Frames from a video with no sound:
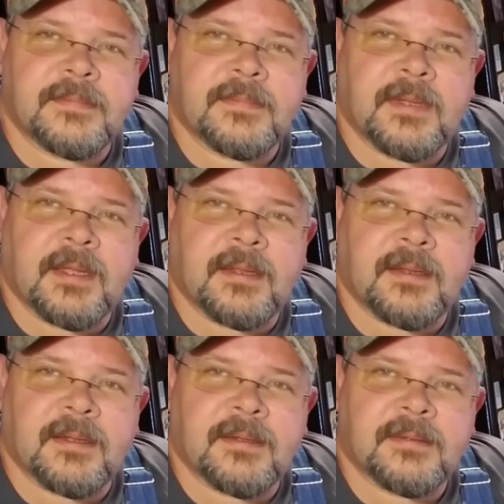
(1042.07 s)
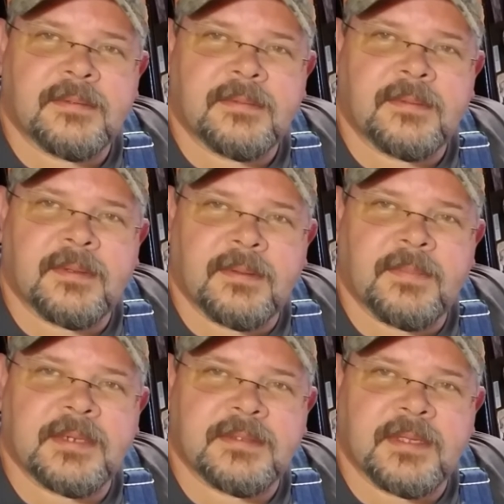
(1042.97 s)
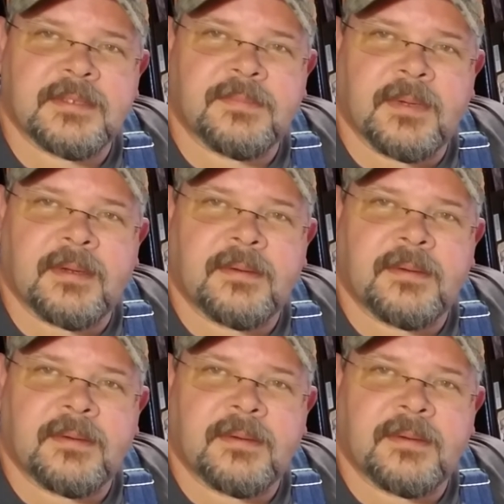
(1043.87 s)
And it makes things better.